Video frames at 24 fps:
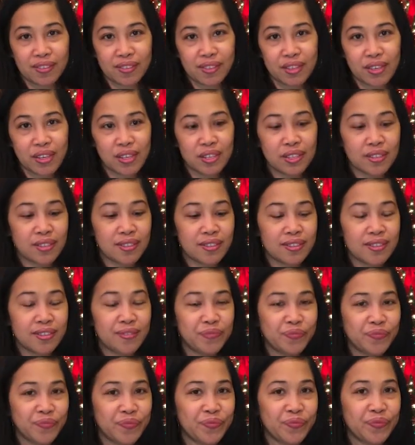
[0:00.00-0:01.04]
guys.
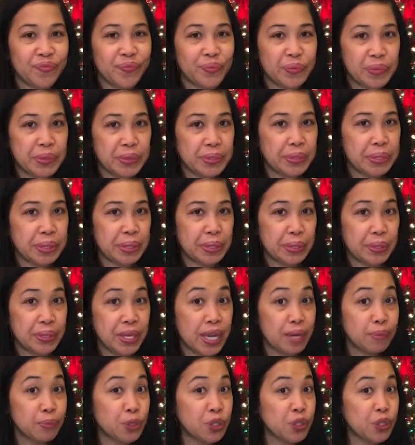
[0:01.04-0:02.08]
So they
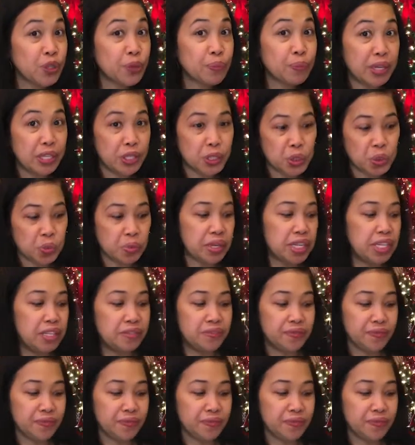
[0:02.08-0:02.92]
have salt my suman.